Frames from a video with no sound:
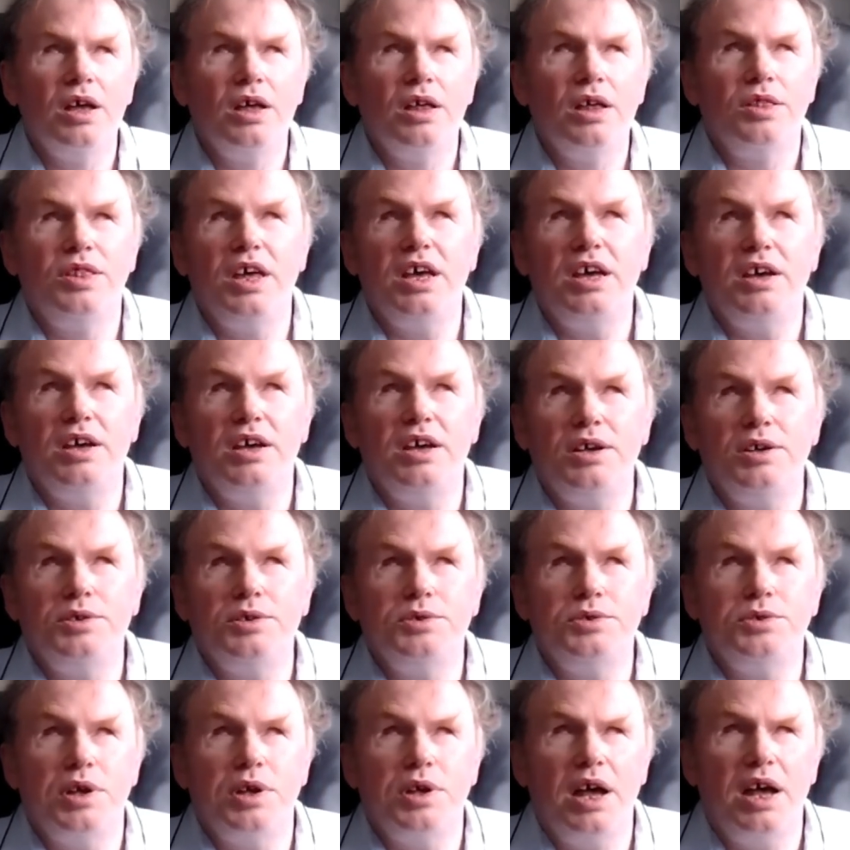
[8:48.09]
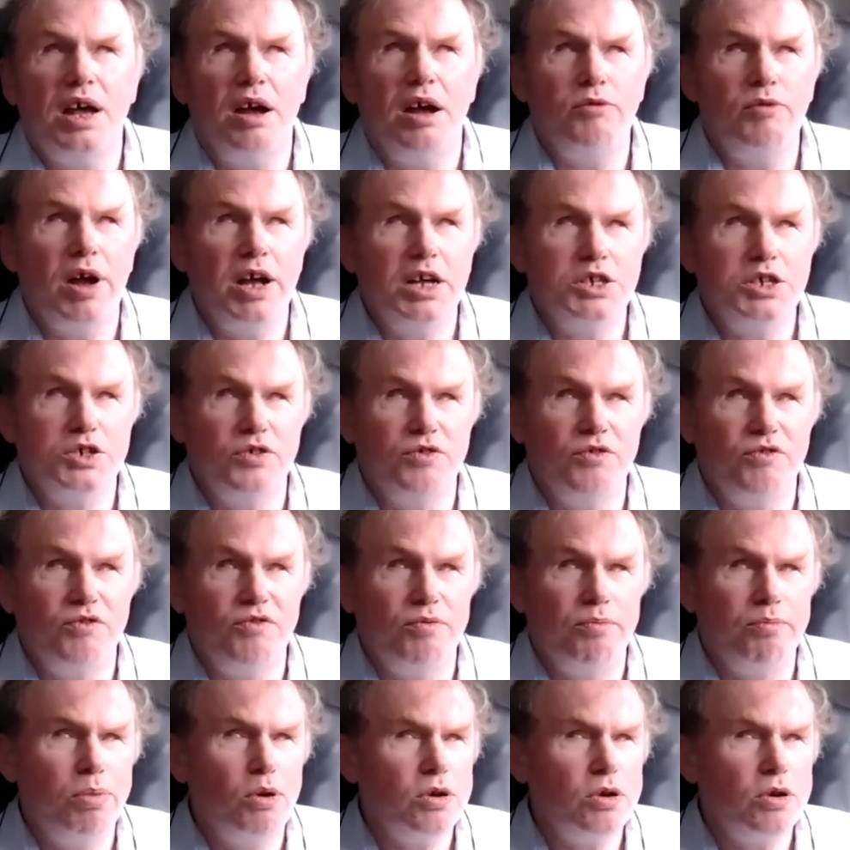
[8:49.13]
There is a range of
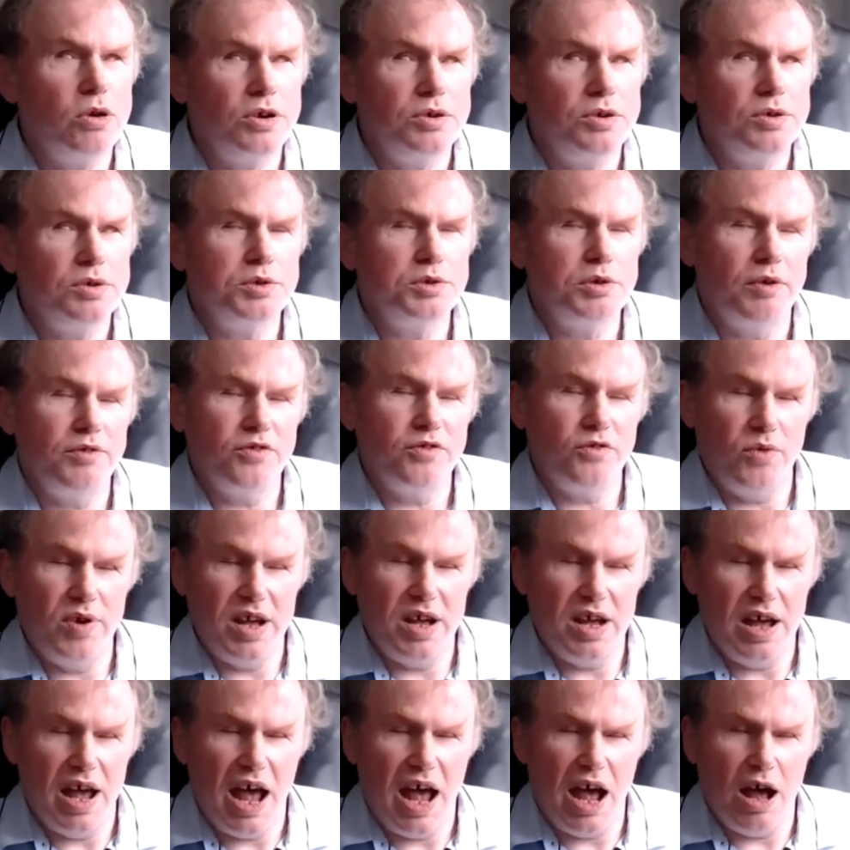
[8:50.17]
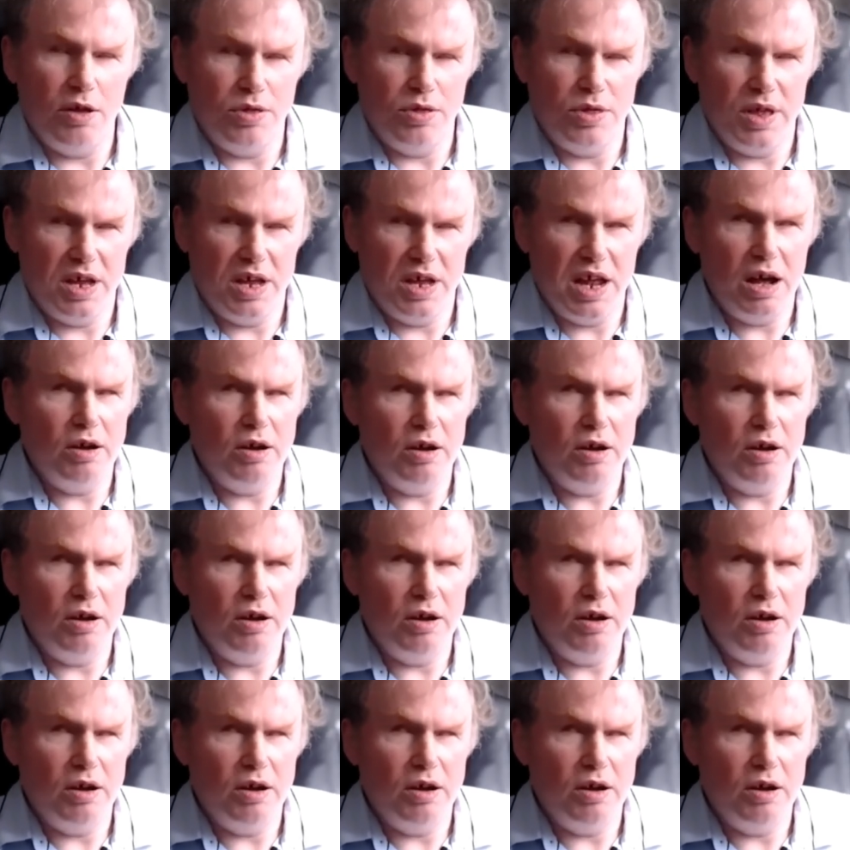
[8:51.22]
book software out there now.